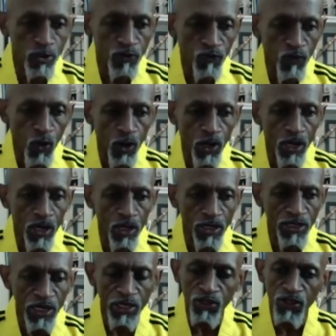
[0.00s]
of all,
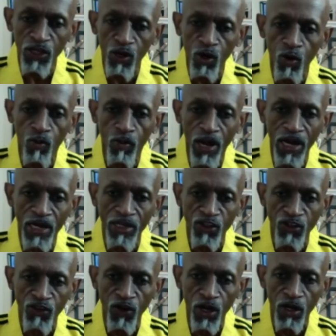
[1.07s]
years ago, my
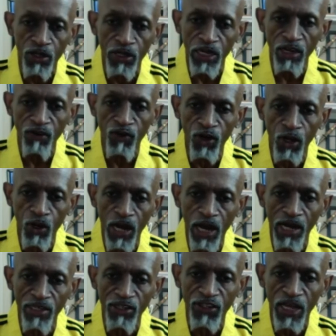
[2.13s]
instructor, he
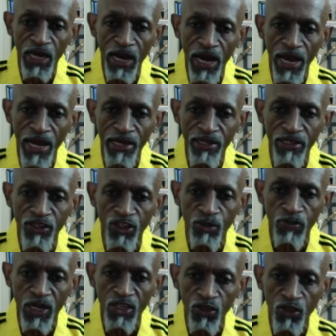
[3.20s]
realized that I had this
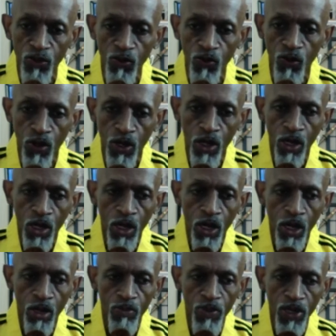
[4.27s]
special
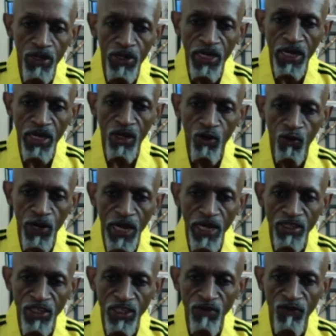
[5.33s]
ability and
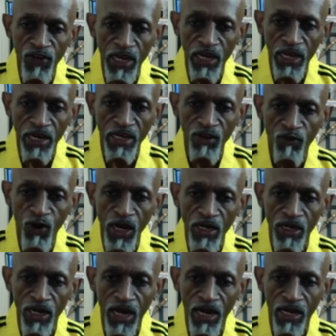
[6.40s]
creativity, and he
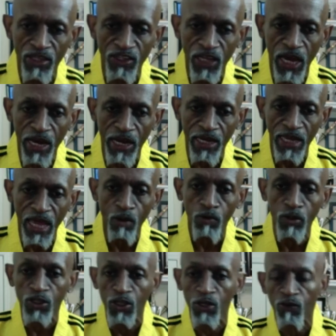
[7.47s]
recognized that. And that
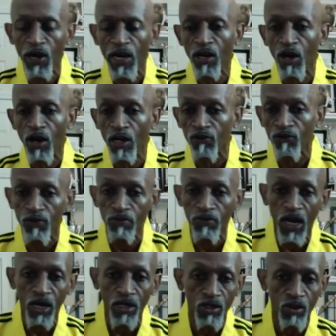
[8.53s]
was a great honor from
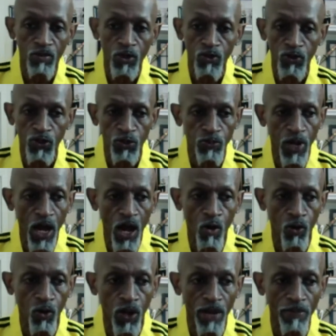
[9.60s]
Dr. Moses
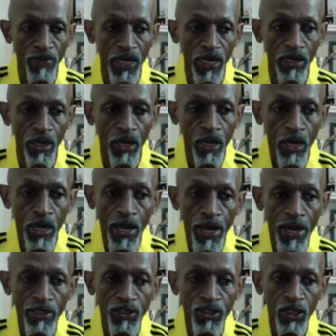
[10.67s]
Powell. I mean,
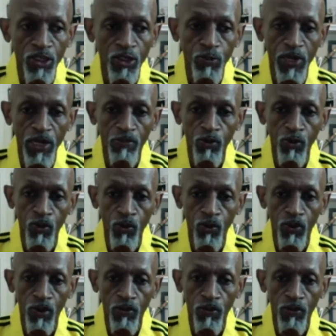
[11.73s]
and such people